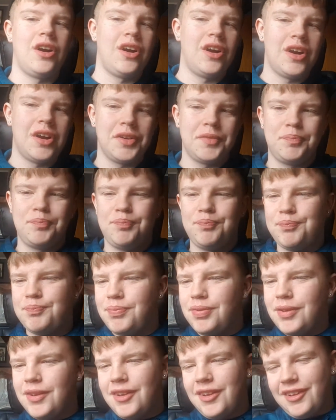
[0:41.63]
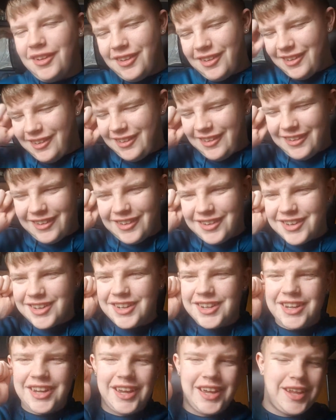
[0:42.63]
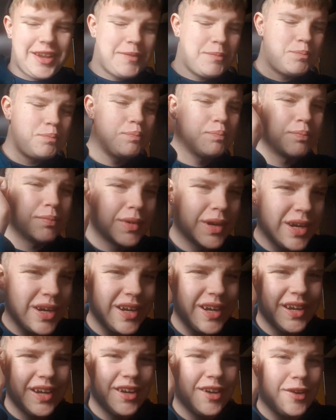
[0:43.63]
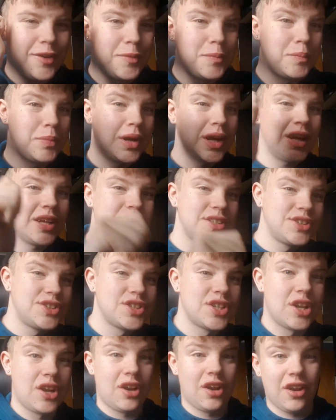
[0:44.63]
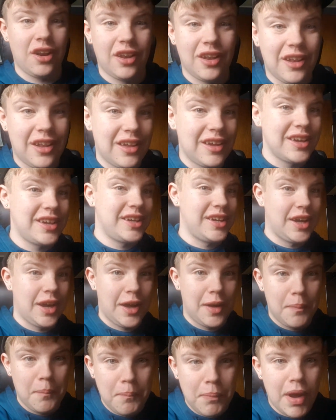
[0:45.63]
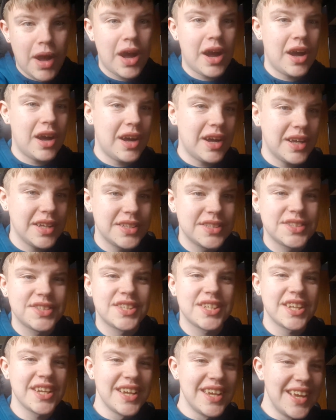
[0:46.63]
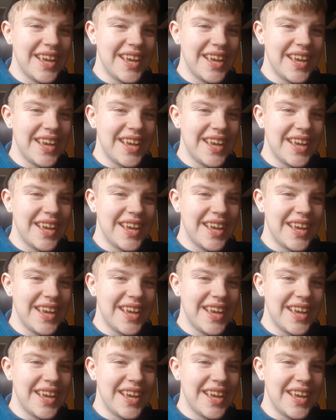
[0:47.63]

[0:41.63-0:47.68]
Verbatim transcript: I plug in my earbuds like a boss